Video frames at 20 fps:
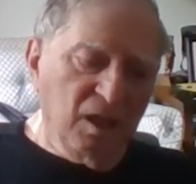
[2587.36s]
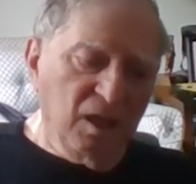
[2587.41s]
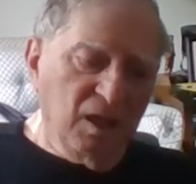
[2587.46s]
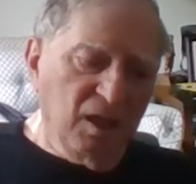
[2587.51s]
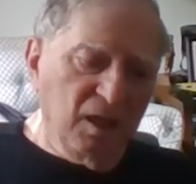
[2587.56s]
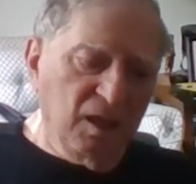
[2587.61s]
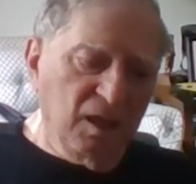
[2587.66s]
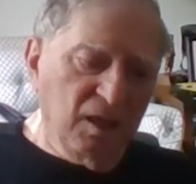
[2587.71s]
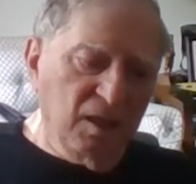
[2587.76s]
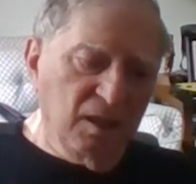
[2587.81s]

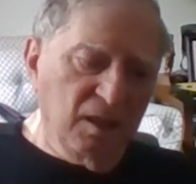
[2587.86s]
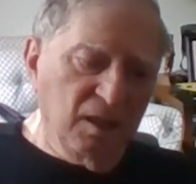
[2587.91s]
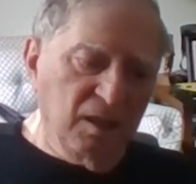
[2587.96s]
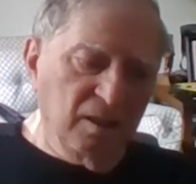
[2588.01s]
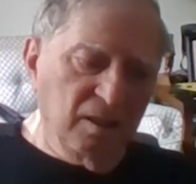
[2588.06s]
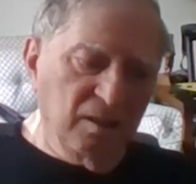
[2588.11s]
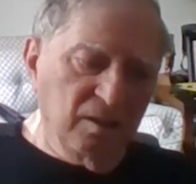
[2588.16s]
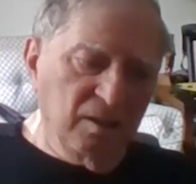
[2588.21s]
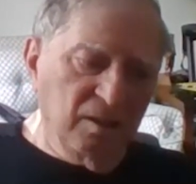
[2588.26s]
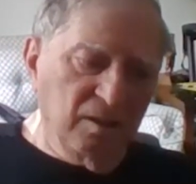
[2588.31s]
Uh,
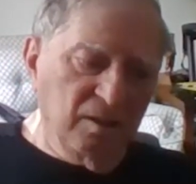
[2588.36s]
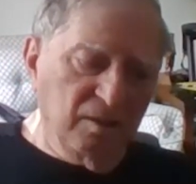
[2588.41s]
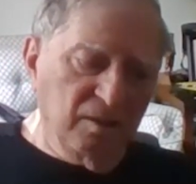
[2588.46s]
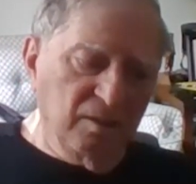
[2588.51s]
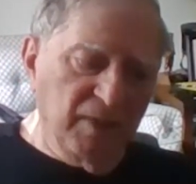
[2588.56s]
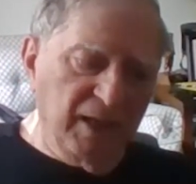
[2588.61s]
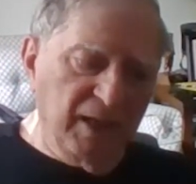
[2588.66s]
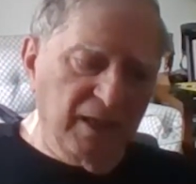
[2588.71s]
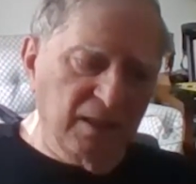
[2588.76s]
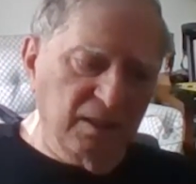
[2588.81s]
the
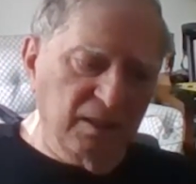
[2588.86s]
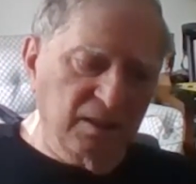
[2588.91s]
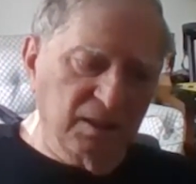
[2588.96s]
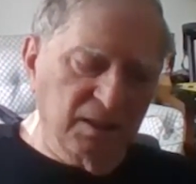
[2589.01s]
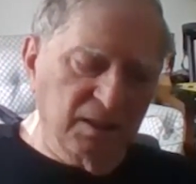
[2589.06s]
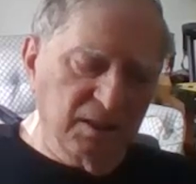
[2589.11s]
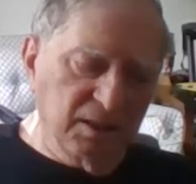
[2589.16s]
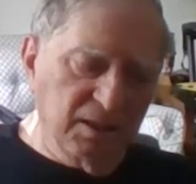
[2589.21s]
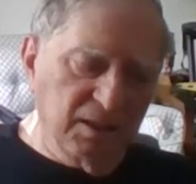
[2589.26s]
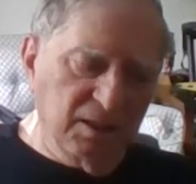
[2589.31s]
battle
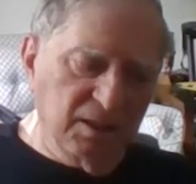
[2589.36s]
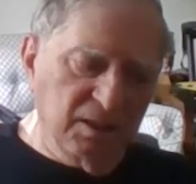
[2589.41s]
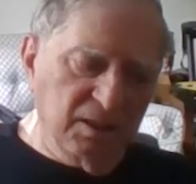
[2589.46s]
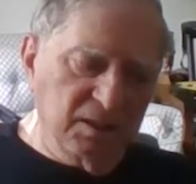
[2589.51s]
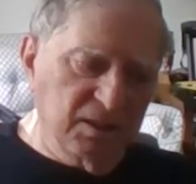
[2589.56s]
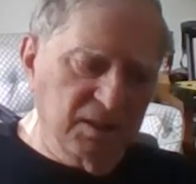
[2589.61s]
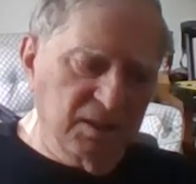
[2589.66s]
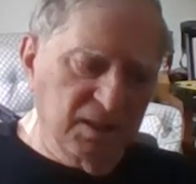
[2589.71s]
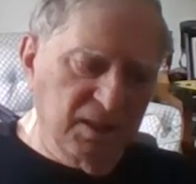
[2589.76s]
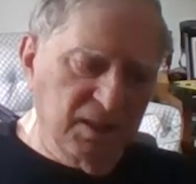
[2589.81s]

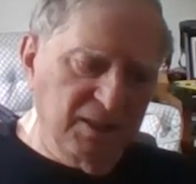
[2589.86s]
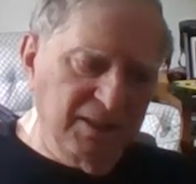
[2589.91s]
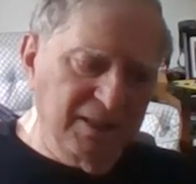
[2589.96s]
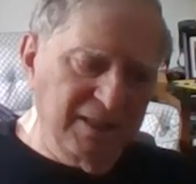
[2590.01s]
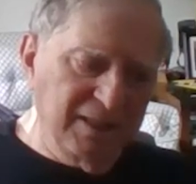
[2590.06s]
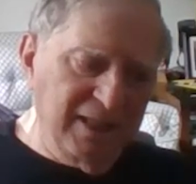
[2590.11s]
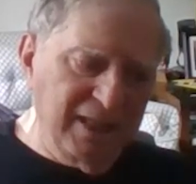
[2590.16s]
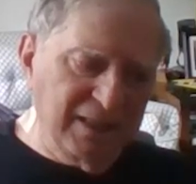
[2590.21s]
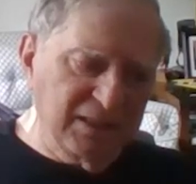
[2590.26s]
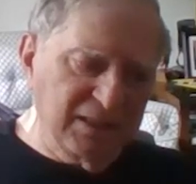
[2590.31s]
is
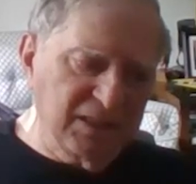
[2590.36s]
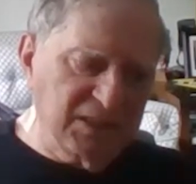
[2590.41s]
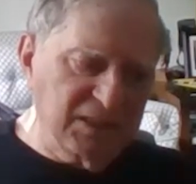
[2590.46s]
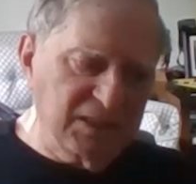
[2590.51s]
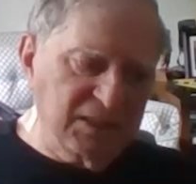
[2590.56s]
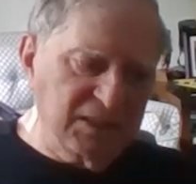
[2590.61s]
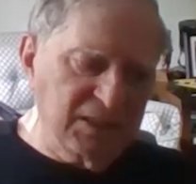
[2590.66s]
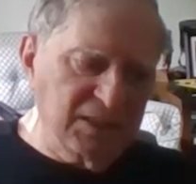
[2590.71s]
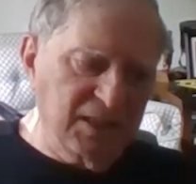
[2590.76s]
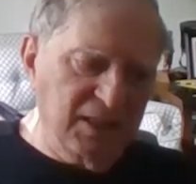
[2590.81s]

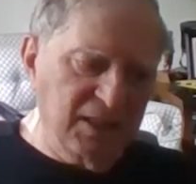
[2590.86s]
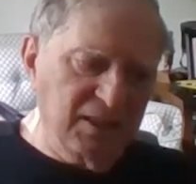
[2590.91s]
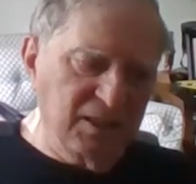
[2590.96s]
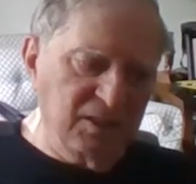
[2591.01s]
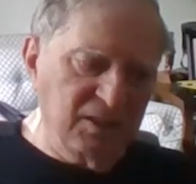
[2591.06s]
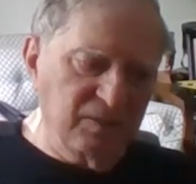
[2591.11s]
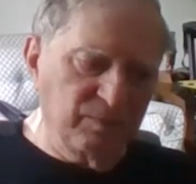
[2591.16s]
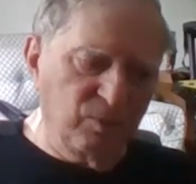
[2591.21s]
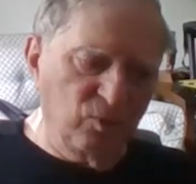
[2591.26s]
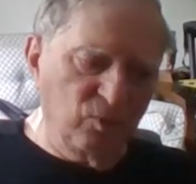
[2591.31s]
intense at
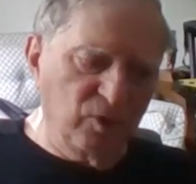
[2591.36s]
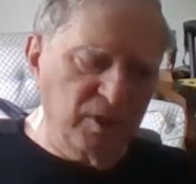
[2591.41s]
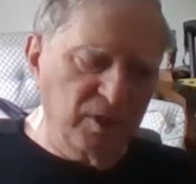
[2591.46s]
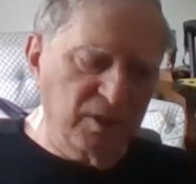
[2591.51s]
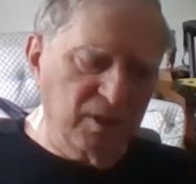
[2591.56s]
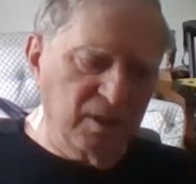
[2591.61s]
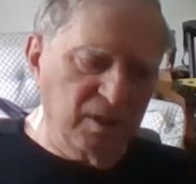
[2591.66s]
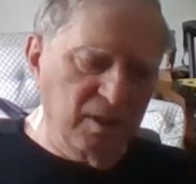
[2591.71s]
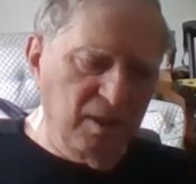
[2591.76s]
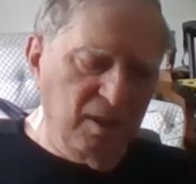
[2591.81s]
this point,
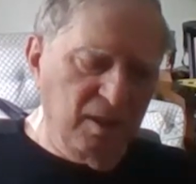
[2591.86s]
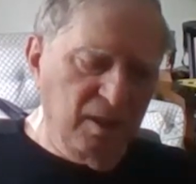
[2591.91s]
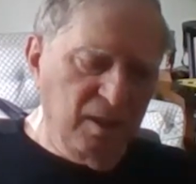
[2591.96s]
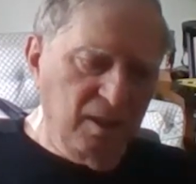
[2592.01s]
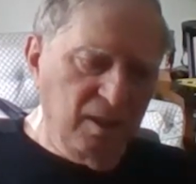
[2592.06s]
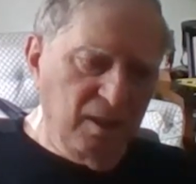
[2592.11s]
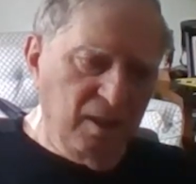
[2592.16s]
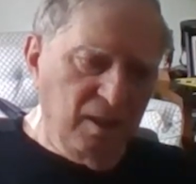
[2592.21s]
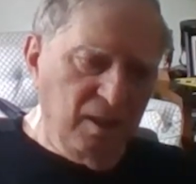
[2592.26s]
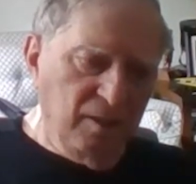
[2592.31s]

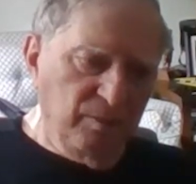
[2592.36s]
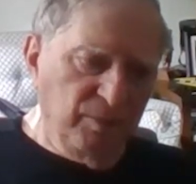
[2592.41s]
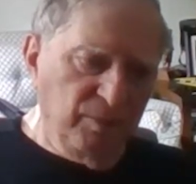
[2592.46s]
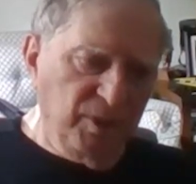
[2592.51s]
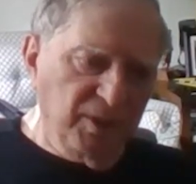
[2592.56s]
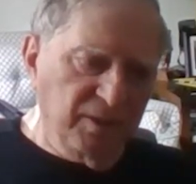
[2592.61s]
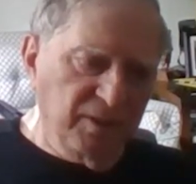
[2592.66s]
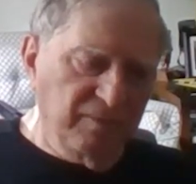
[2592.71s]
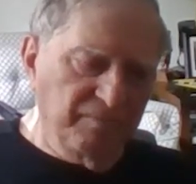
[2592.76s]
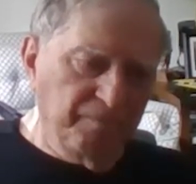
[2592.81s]

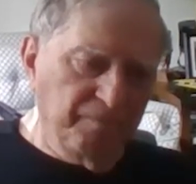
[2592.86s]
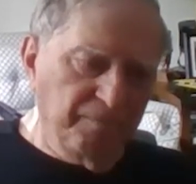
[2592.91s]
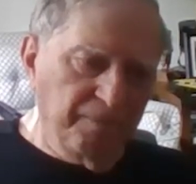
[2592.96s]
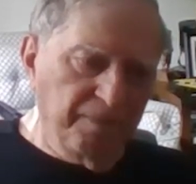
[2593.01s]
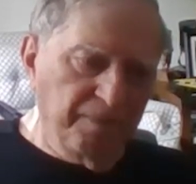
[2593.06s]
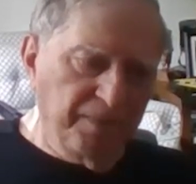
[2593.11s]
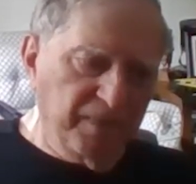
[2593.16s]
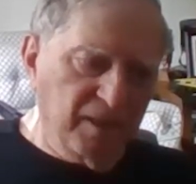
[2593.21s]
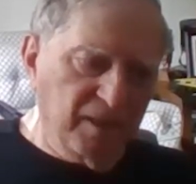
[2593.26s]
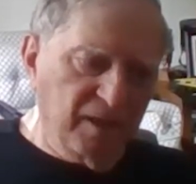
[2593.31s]
but
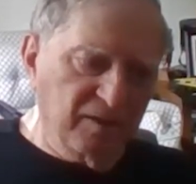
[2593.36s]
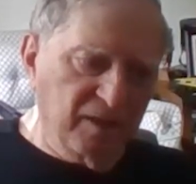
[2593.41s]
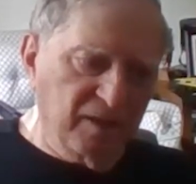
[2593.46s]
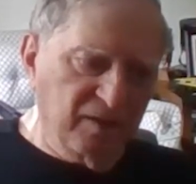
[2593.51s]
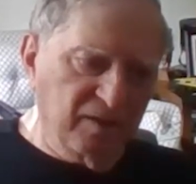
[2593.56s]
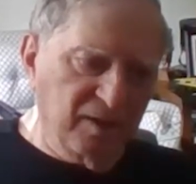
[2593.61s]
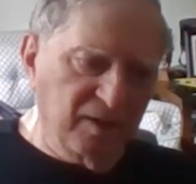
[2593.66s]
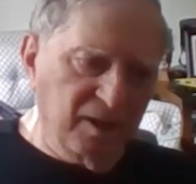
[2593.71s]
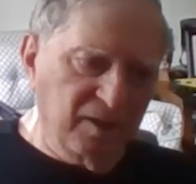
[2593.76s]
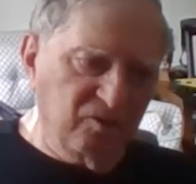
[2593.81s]
as I
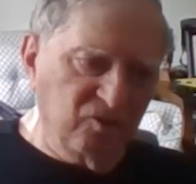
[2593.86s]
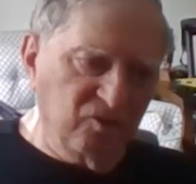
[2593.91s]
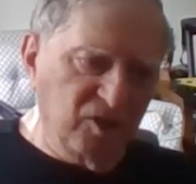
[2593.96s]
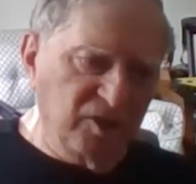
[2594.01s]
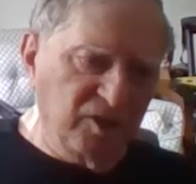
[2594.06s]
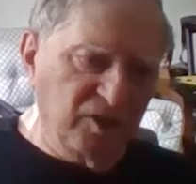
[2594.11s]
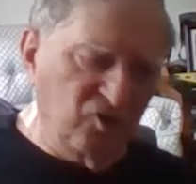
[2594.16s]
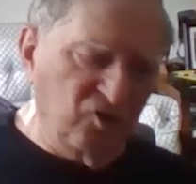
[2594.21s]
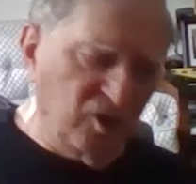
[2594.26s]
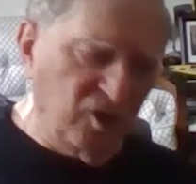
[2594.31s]
said, was
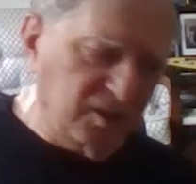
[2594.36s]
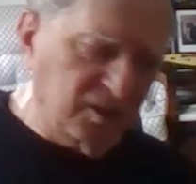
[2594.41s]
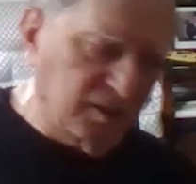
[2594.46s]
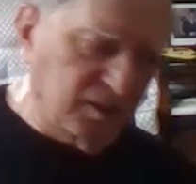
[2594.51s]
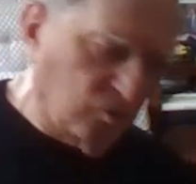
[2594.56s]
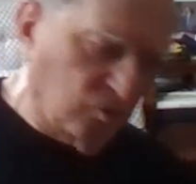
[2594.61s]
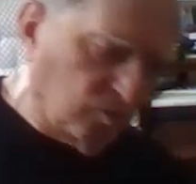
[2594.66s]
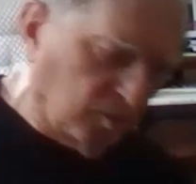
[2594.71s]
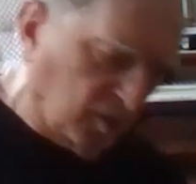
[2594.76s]
not jungle.